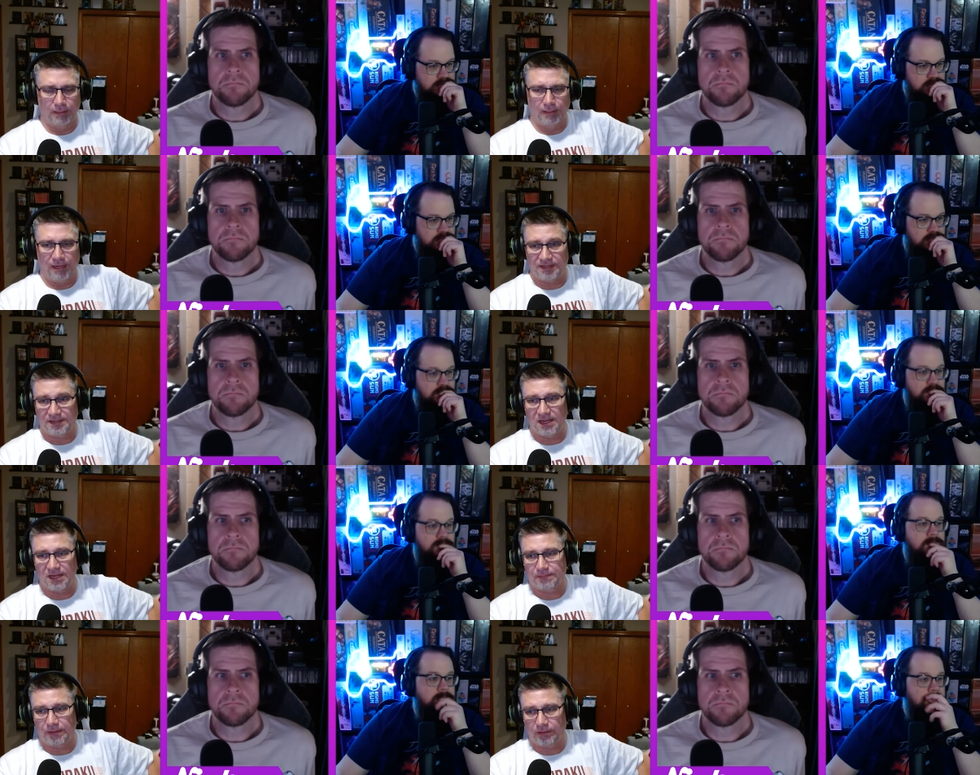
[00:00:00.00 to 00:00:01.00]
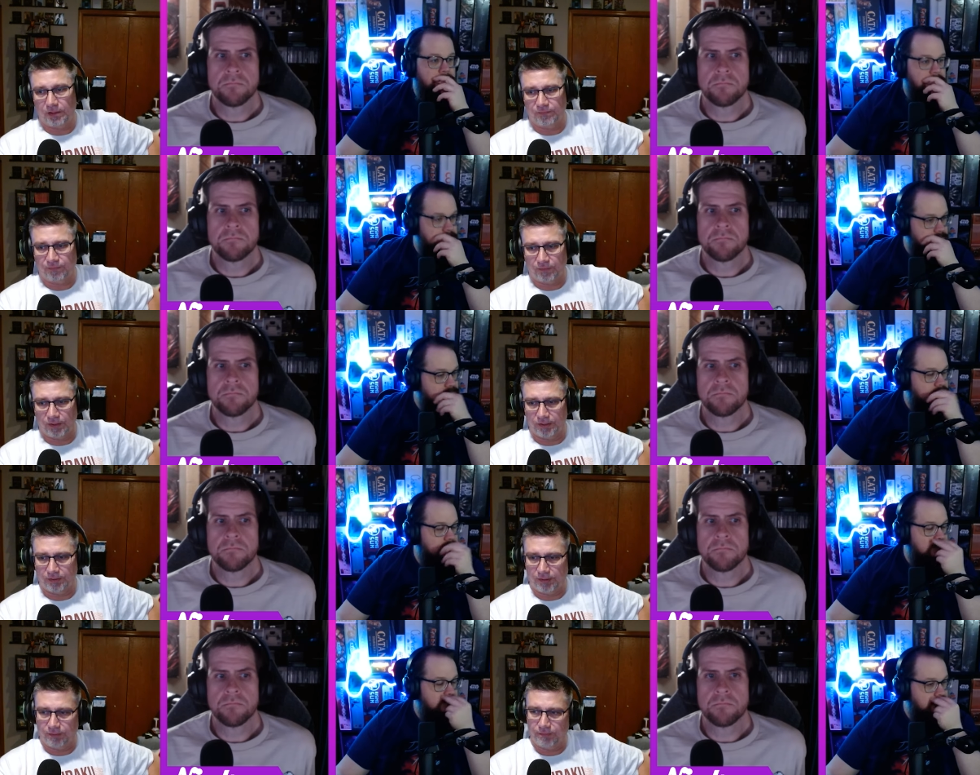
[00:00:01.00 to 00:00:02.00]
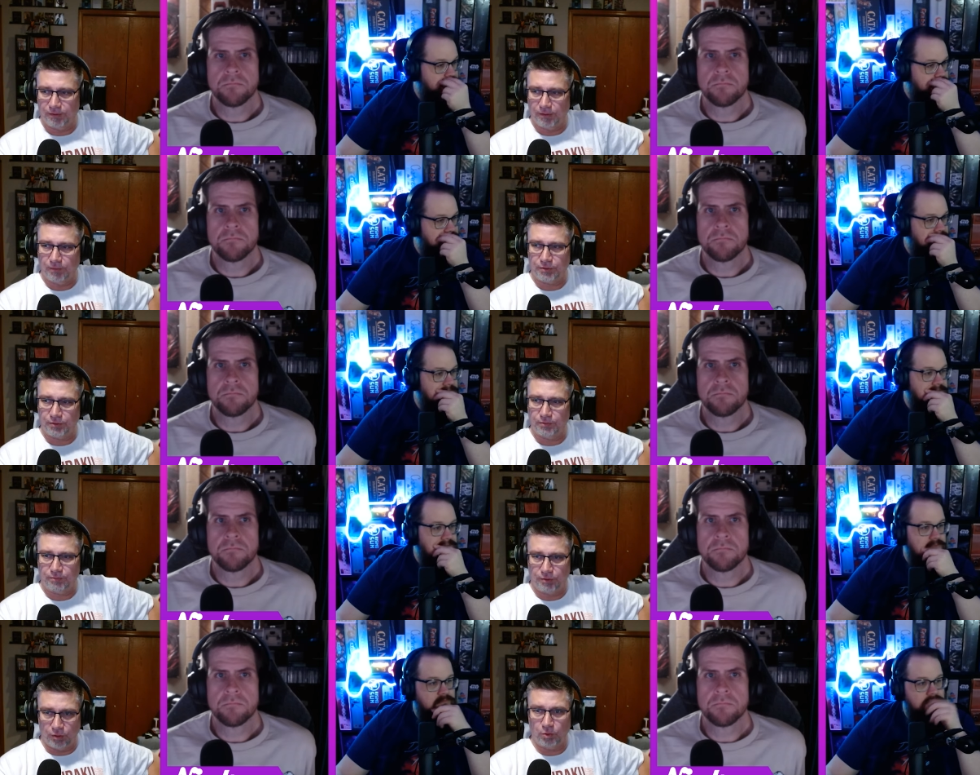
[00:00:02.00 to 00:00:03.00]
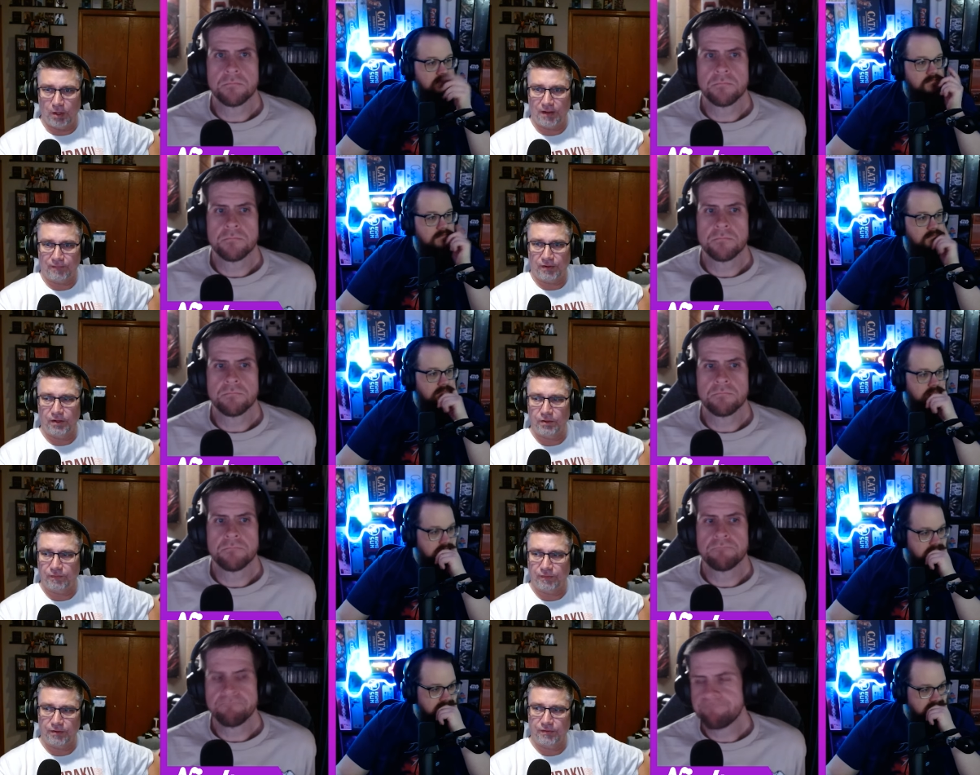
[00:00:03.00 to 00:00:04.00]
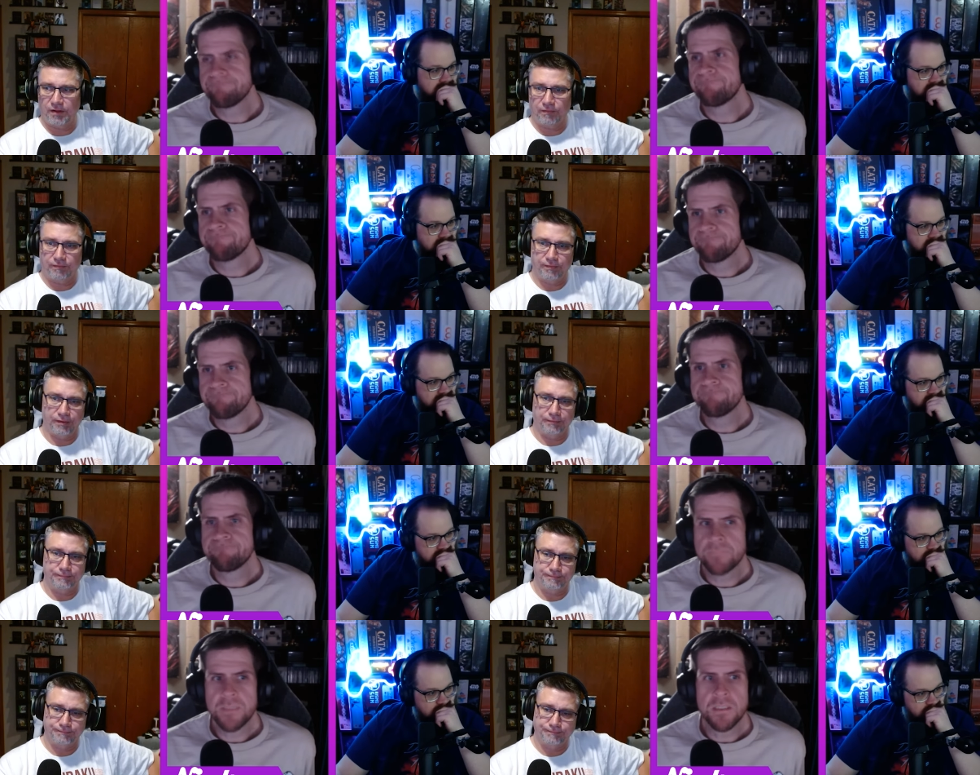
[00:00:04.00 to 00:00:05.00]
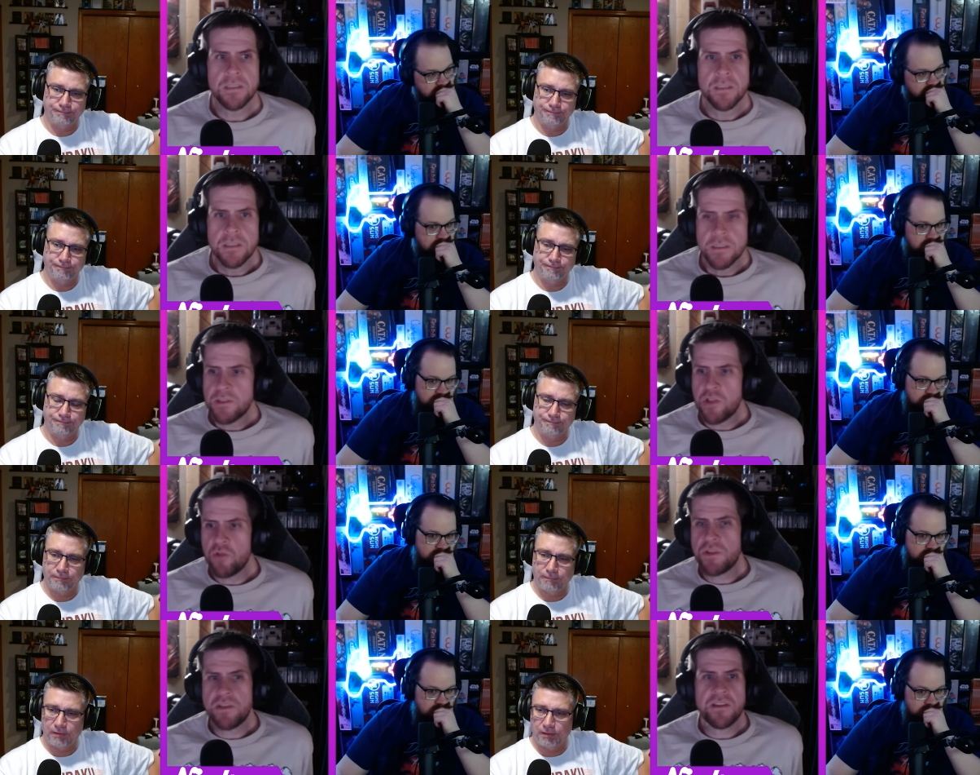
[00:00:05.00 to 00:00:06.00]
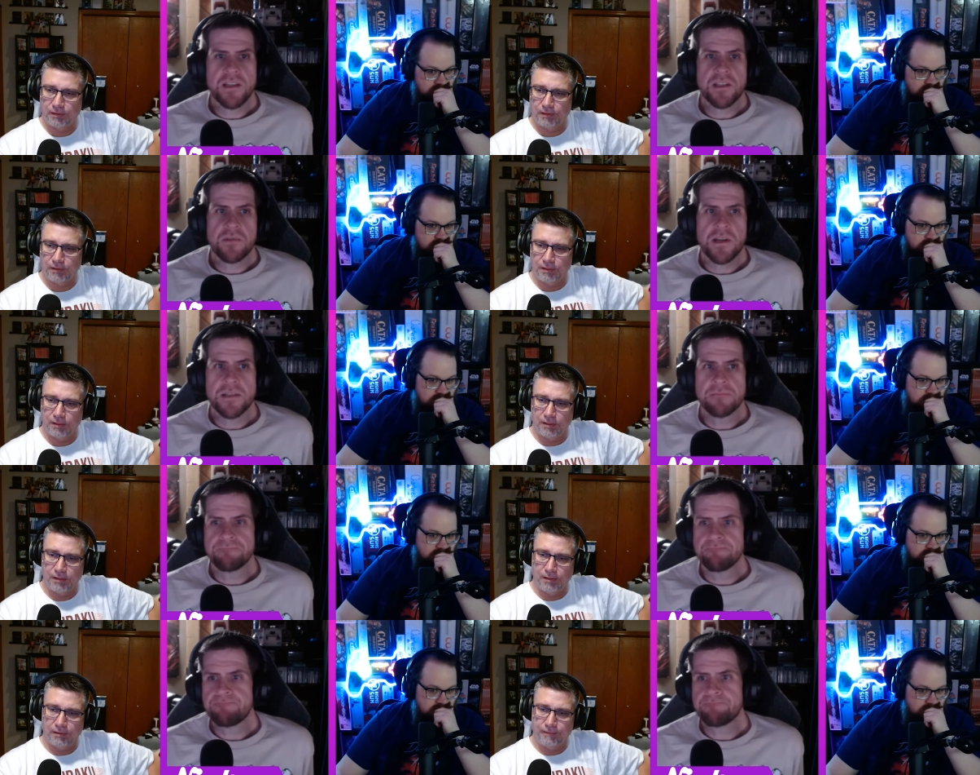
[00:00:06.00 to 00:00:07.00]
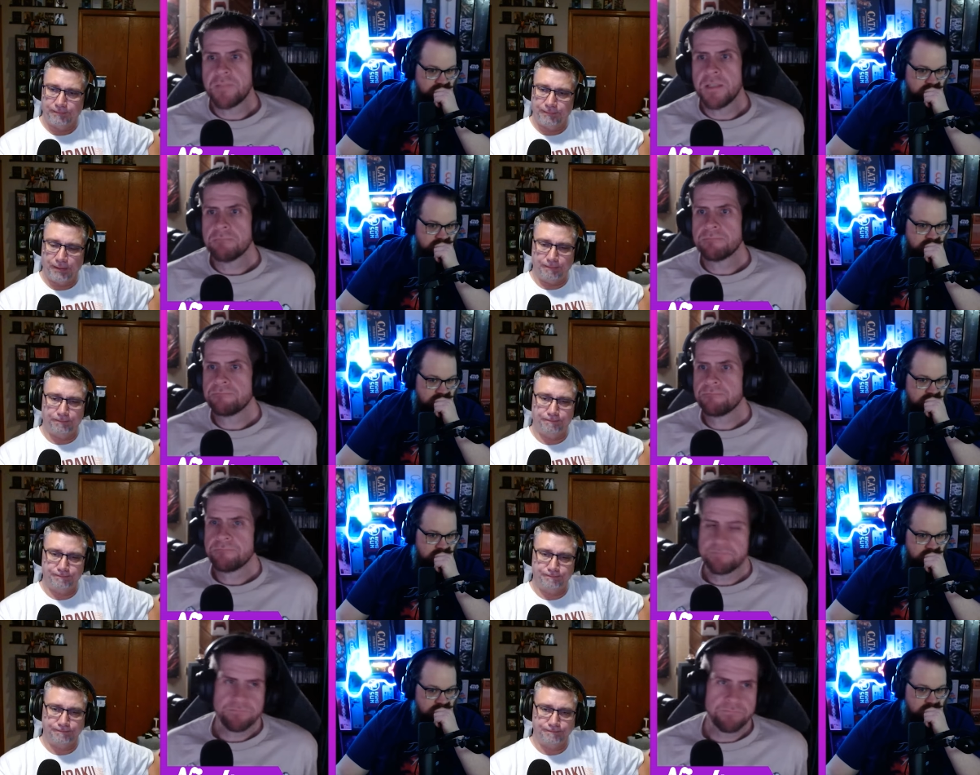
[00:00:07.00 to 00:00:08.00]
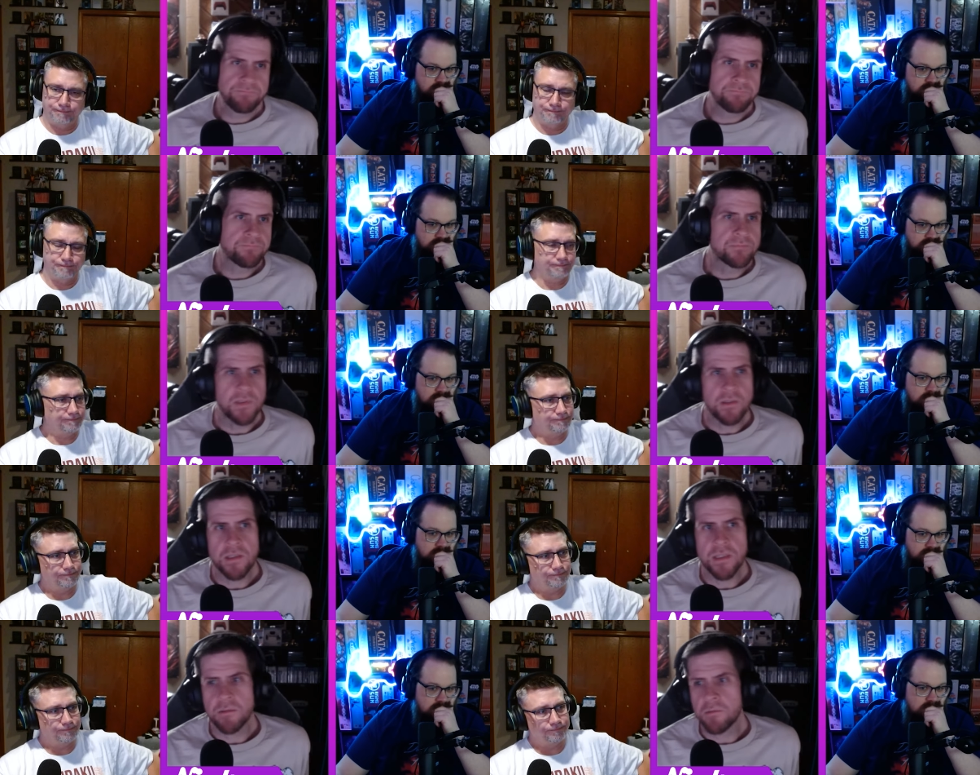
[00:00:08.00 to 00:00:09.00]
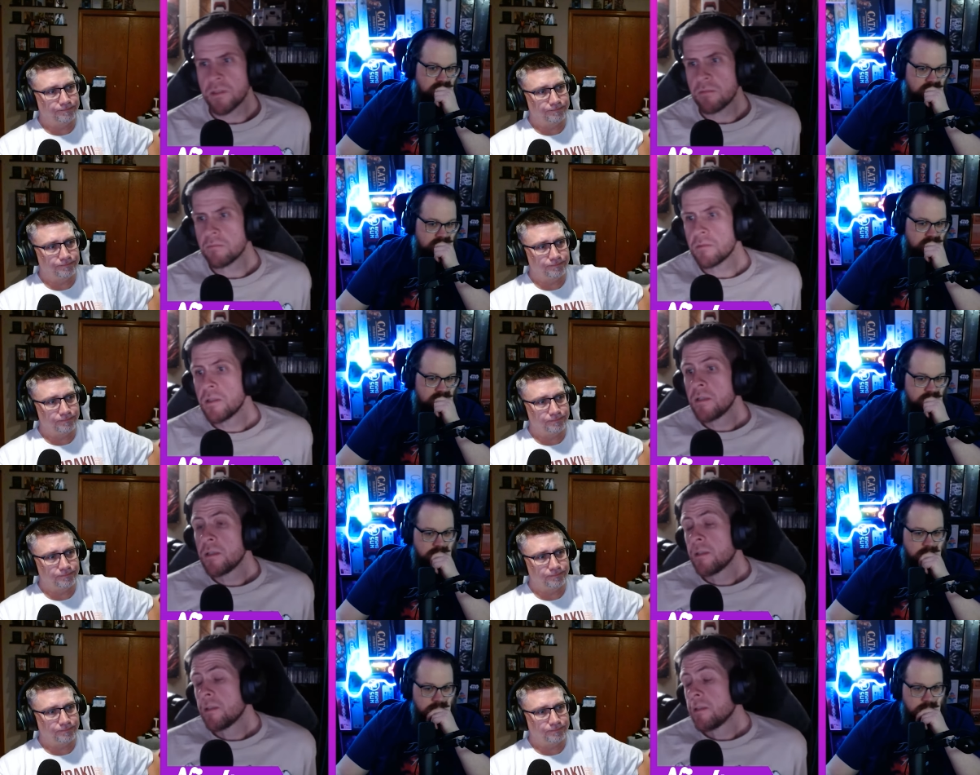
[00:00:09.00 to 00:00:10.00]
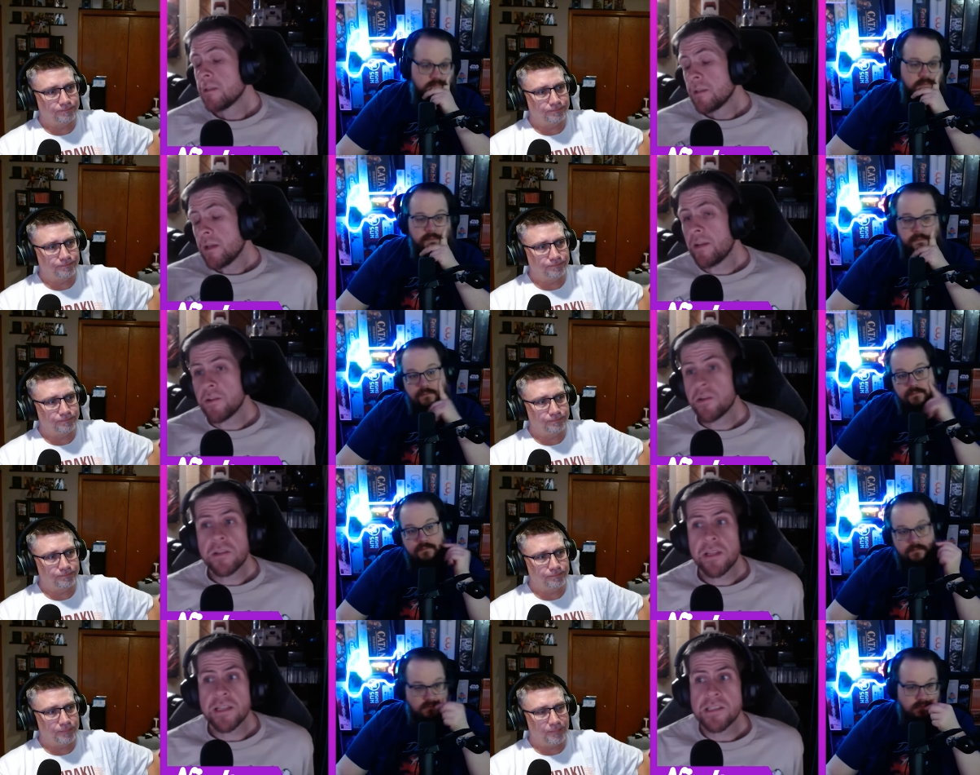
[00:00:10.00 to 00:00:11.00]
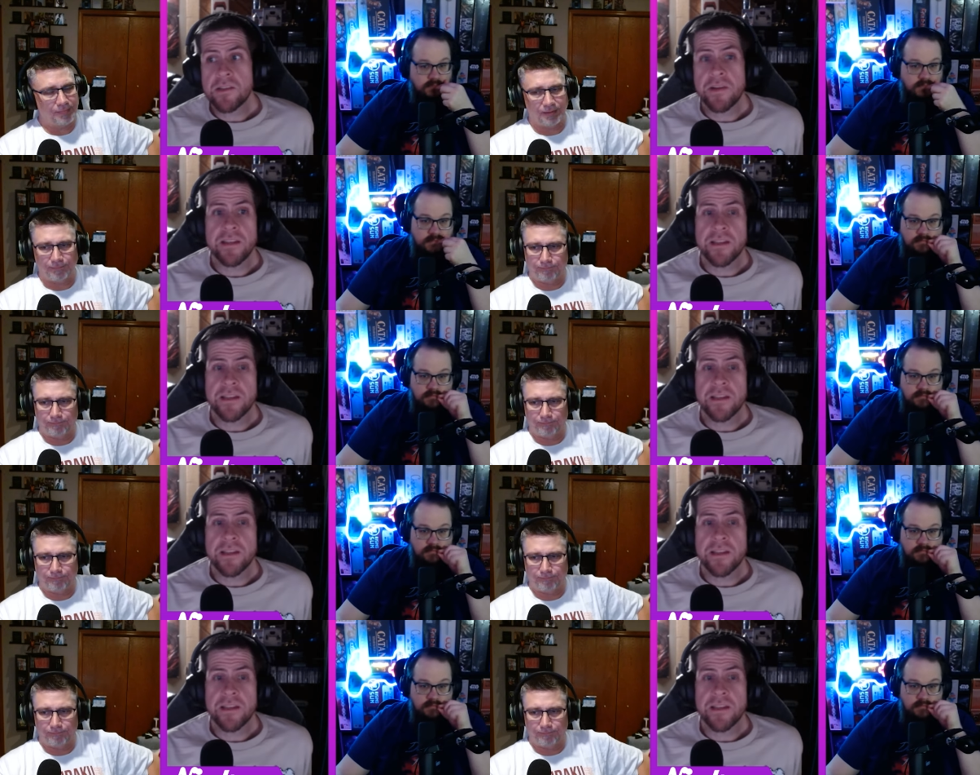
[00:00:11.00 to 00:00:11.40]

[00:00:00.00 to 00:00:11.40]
Speaker 1: it sucks, but go for it. You know, do what you you have to do for yourself. So,
Speaker 2: do what you think is right. Yep.
Speaker 1: Yep.
Speaker 2: All right. Well, I don't know. Let us know down in the